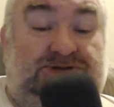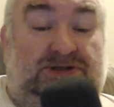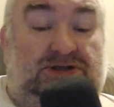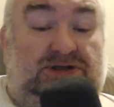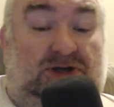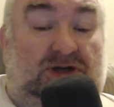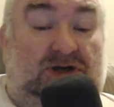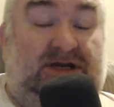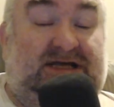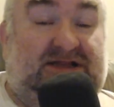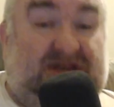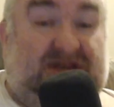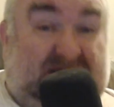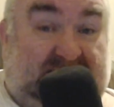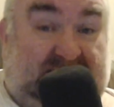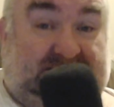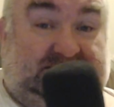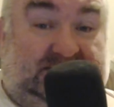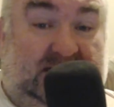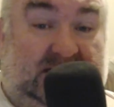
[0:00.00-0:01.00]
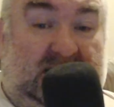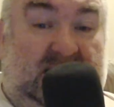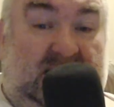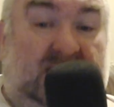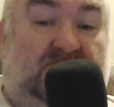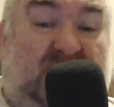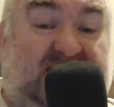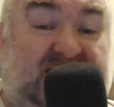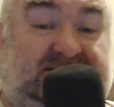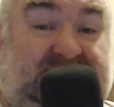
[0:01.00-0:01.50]
learning this.
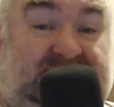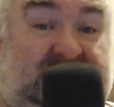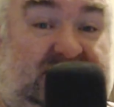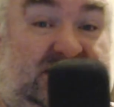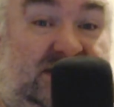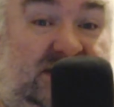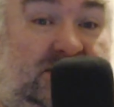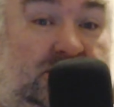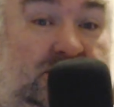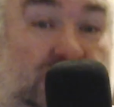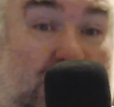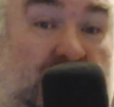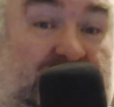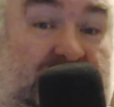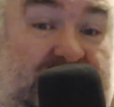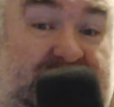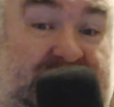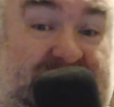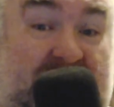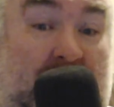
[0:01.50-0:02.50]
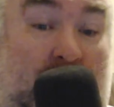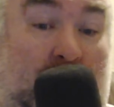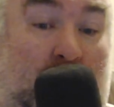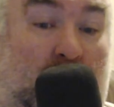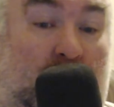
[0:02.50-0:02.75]
Basically, learn Godot.